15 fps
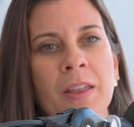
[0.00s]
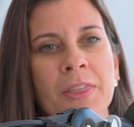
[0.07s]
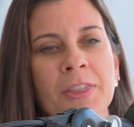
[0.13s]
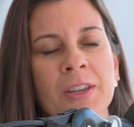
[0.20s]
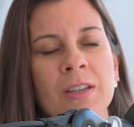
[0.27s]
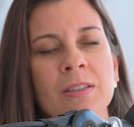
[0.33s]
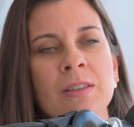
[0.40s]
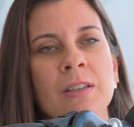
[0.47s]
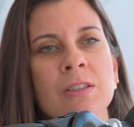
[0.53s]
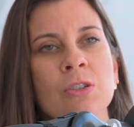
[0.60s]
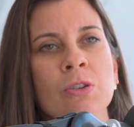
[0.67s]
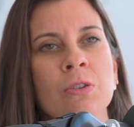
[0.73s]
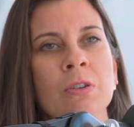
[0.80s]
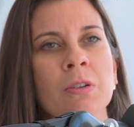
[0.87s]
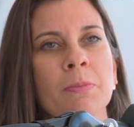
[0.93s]
think that
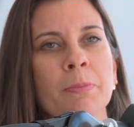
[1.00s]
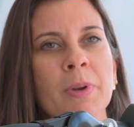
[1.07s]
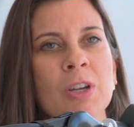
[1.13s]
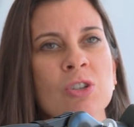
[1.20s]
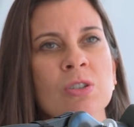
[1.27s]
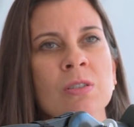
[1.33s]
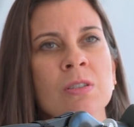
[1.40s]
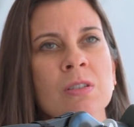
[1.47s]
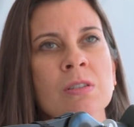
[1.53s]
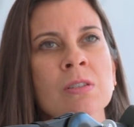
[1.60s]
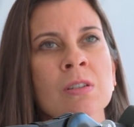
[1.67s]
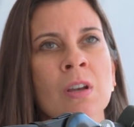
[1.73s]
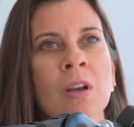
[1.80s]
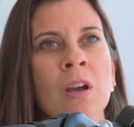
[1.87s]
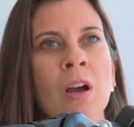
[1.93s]
your patient is
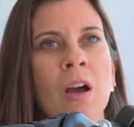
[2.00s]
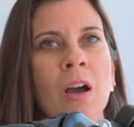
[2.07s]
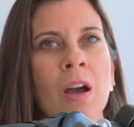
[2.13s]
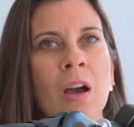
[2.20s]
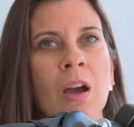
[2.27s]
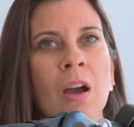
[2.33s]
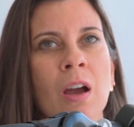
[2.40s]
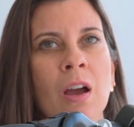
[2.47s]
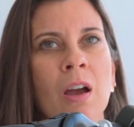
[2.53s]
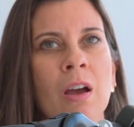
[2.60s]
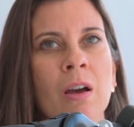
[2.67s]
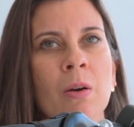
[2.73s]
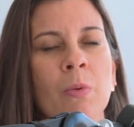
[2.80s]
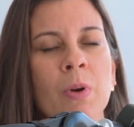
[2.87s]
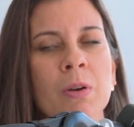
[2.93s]

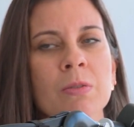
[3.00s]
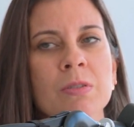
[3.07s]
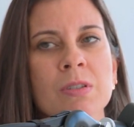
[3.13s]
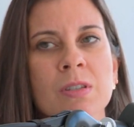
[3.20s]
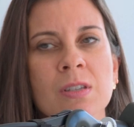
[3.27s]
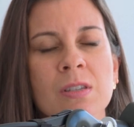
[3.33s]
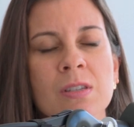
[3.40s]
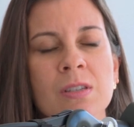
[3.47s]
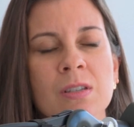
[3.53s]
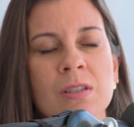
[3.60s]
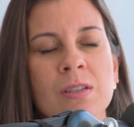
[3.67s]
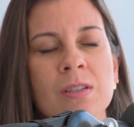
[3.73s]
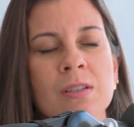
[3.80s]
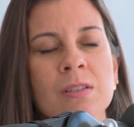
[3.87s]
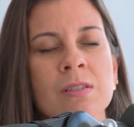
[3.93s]
well
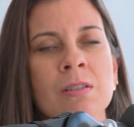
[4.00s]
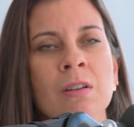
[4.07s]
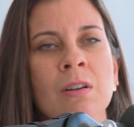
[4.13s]
assisted,